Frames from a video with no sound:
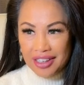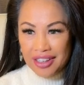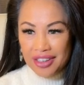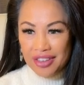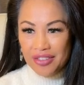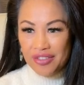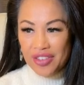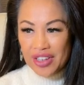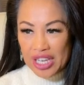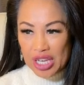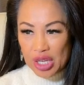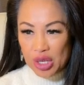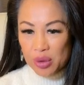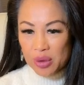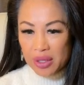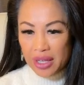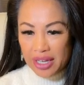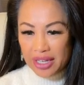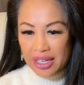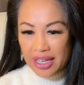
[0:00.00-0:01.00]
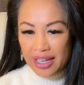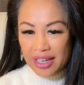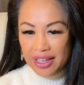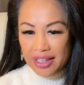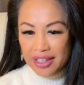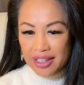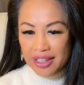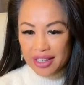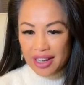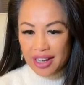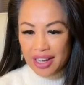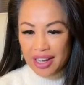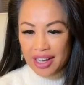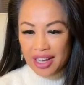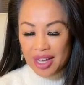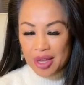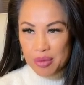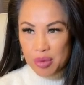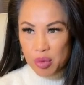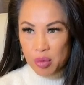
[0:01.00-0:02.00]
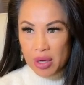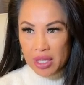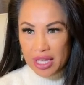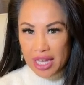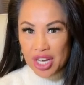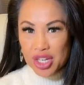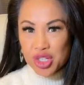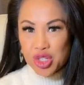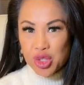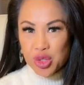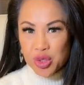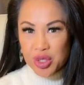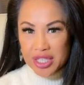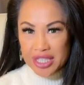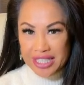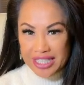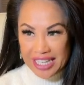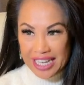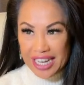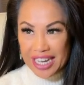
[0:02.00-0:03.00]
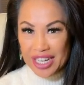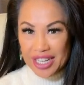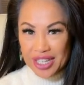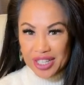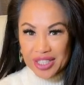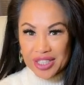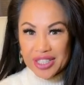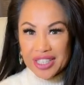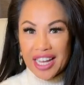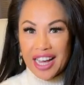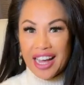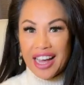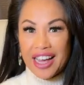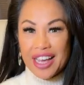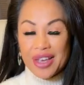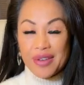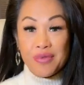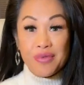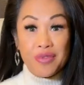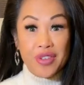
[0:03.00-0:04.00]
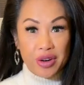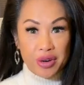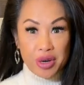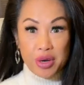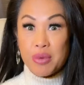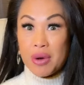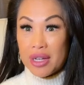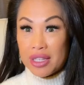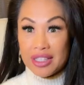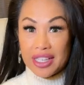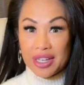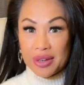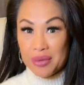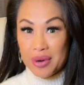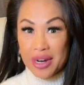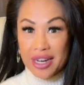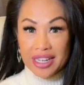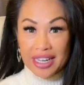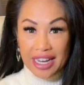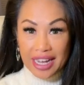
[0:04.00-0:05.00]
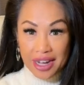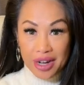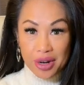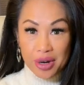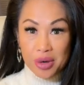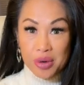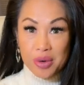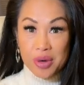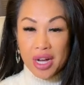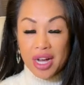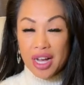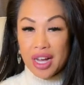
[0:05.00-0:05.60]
Video lighting. Well, as you can tell, I'm very well lit right now.